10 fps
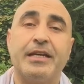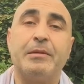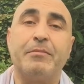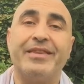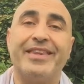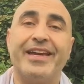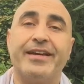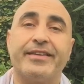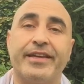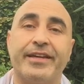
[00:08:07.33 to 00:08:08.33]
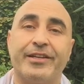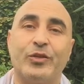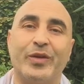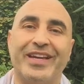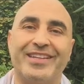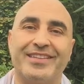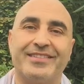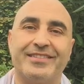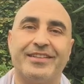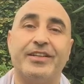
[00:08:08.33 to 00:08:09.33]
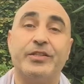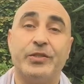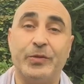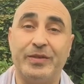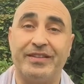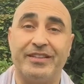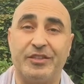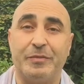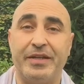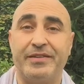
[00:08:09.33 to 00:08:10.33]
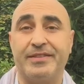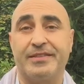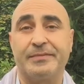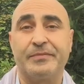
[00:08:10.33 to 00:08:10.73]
but they are there to get us to this experience.